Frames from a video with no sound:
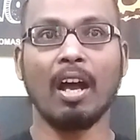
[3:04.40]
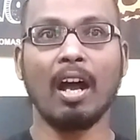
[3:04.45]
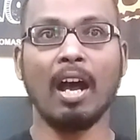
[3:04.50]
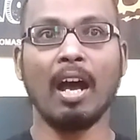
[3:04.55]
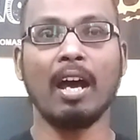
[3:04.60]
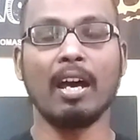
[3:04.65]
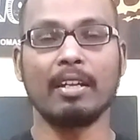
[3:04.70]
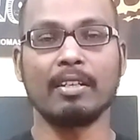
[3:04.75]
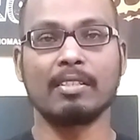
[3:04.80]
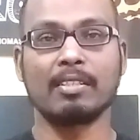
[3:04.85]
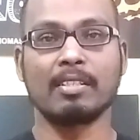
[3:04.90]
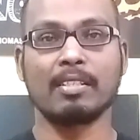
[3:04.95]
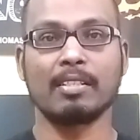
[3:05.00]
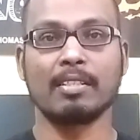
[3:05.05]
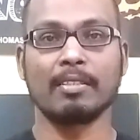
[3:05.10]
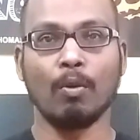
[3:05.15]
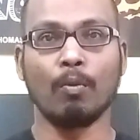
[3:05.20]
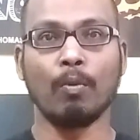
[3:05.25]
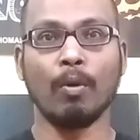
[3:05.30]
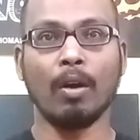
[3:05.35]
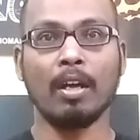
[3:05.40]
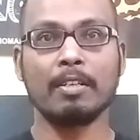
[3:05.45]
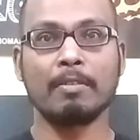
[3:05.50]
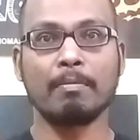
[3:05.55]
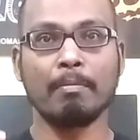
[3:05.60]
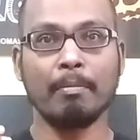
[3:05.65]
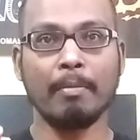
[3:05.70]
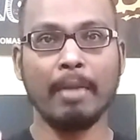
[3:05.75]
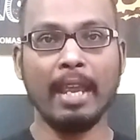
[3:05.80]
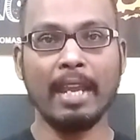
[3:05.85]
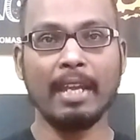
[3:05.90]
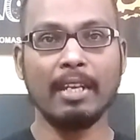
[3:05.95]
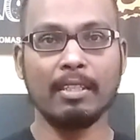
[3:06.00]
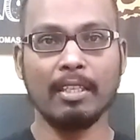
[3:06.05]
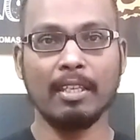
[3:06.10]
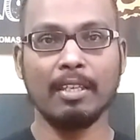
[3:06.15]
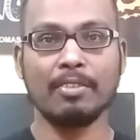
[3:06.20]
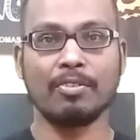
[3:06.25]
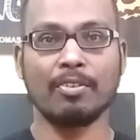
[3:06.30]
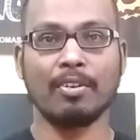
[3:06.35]
hours. What made
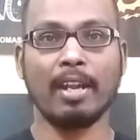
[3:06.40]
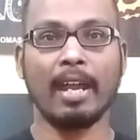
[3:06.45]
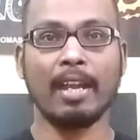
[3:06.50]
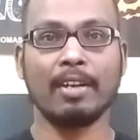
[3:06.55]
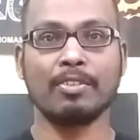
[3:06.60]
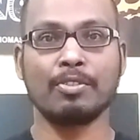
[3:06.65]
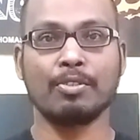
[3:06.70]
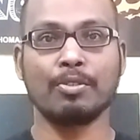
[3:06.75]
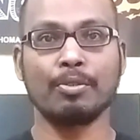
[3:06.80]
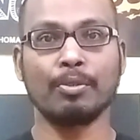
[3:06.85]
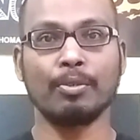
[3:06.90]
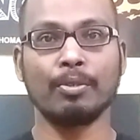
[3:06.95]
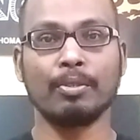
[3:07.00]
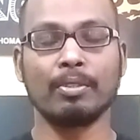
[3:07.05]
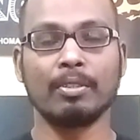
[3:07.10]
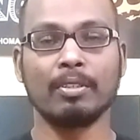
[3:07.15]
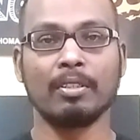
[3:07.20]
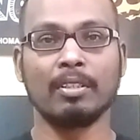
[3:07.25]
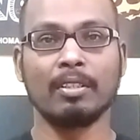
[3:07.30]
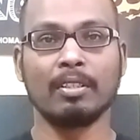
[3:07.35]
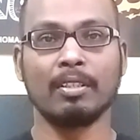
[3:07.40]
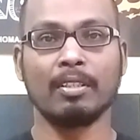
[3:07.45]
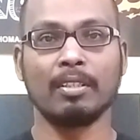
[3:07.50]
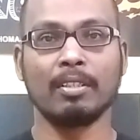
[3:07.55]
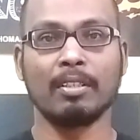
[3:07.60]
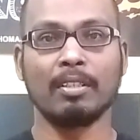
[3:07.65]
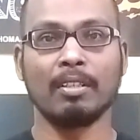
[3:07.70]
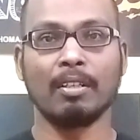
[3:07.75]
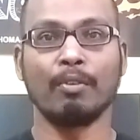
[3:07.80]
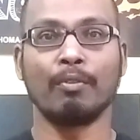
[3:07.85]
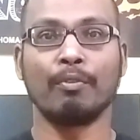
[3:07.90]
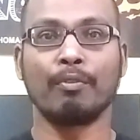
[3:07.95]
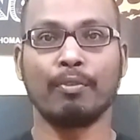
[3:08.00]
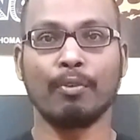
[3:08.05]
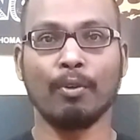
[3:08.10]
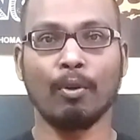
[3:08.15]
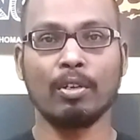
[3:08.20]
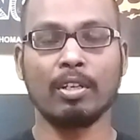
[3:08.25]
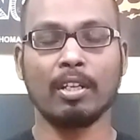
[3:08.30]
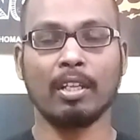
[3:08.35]
these rats to
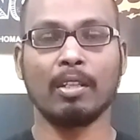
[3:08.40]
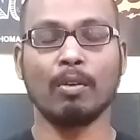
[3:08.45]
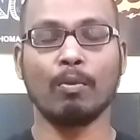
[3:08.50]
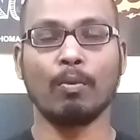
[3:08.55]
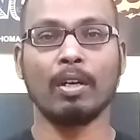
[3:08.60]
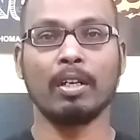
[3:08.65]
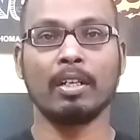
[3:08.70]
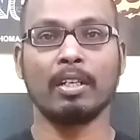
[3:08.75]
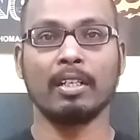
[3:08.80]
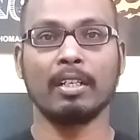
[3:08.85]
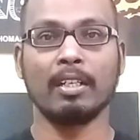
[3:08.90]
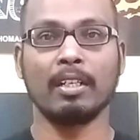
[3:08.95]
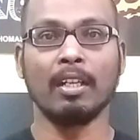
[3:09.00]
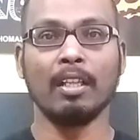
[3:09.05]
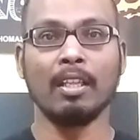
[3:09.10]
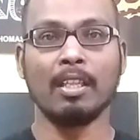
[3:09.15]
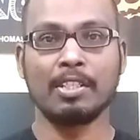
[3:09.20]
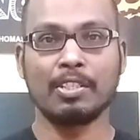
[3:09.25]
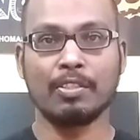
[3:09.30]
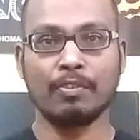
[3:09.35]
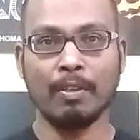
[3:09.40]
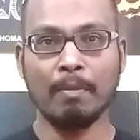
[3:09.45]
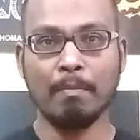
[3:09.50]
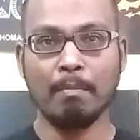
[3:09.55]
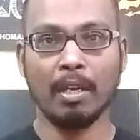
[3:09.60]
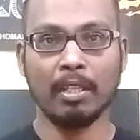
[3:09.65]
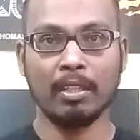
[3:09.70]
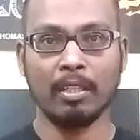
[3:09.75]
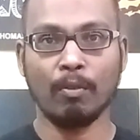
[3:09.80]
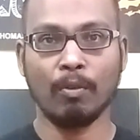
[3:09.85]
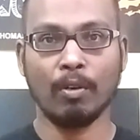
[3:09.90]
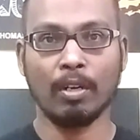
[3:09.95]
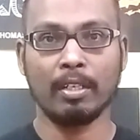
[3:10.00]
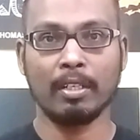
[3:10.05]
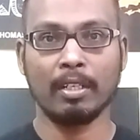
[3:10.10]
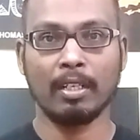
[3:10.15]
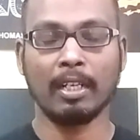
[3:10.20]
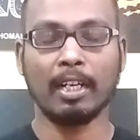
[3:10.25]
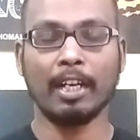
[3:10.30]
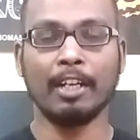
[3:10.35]
float on the water, swim on the
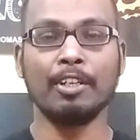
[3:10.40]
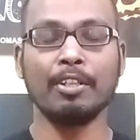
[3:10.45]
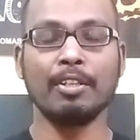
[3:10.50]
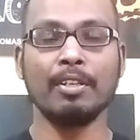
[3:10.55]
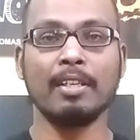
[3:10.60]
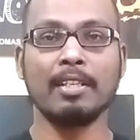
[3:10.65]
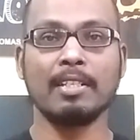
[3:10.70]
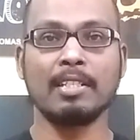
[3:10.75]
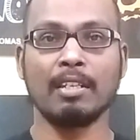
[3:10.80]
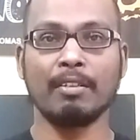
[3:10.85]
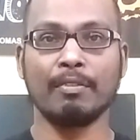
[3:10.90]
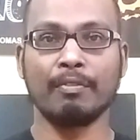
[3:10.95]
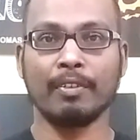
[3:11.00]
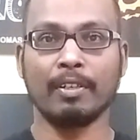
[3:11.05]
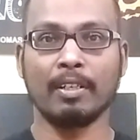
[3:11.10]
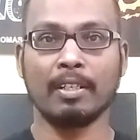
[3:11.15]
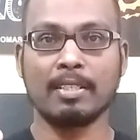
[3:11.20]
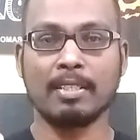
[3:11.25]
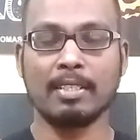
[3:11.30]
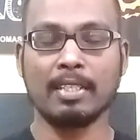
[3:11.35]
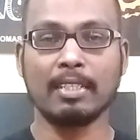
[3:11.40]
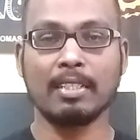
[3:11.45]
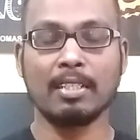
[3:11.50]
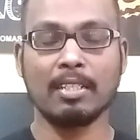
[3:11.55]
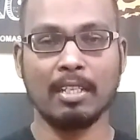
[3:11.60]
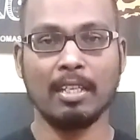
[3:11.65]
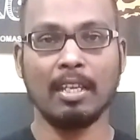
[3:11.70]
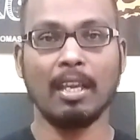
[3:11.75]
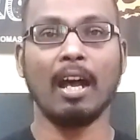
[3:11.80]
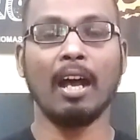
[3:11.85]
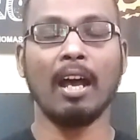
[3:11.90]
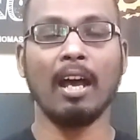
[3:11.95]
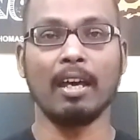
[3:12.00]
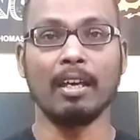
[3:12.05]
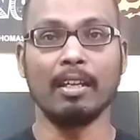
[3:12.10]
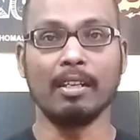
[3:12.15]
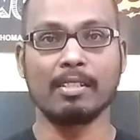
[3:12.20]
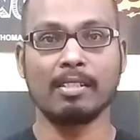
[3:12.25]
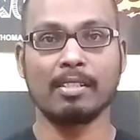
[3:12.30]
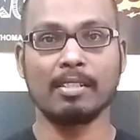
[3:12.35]
water continuously for 60
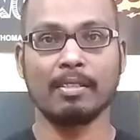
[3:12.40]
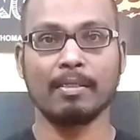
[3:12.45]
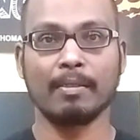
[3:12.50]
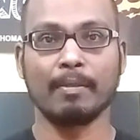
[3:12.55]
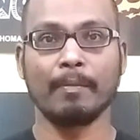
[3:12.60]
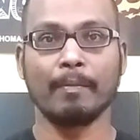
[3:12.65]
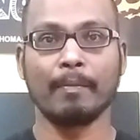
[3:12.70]
hours?